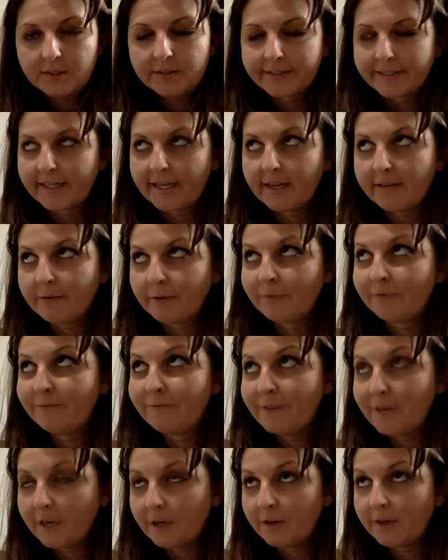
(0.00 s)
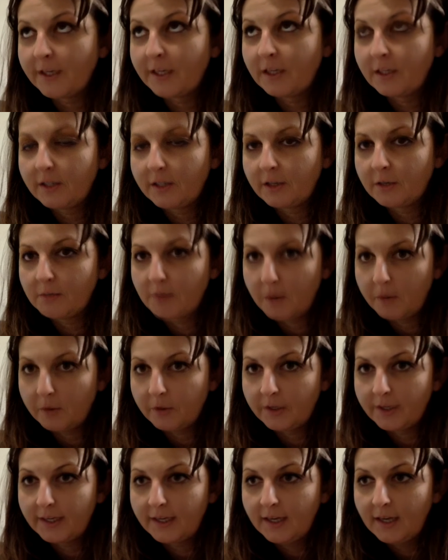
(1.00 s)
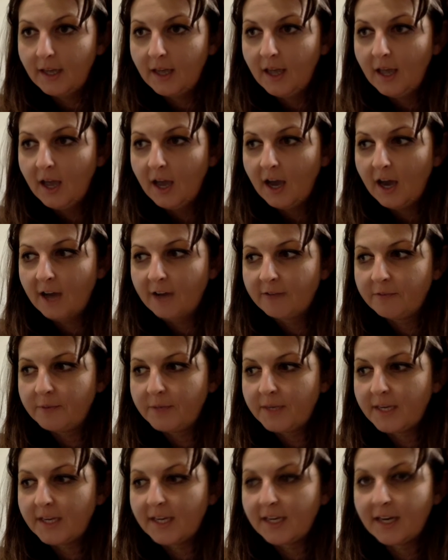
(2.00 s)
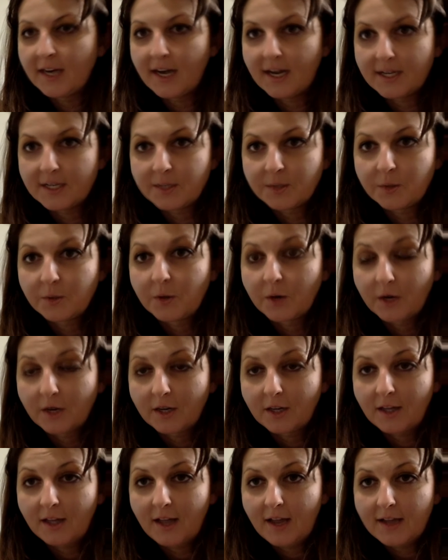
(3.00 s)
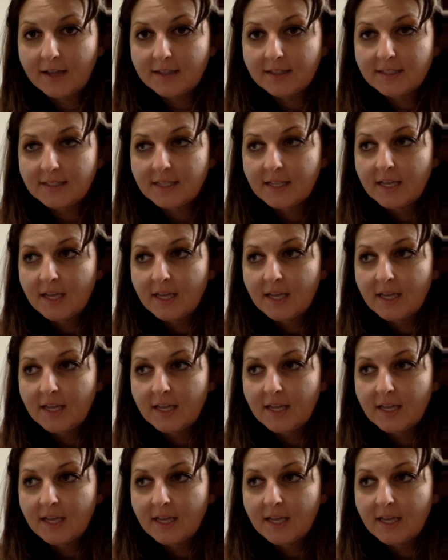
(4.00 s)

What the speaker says: Like, I have a very clear memory of being in a high school art class,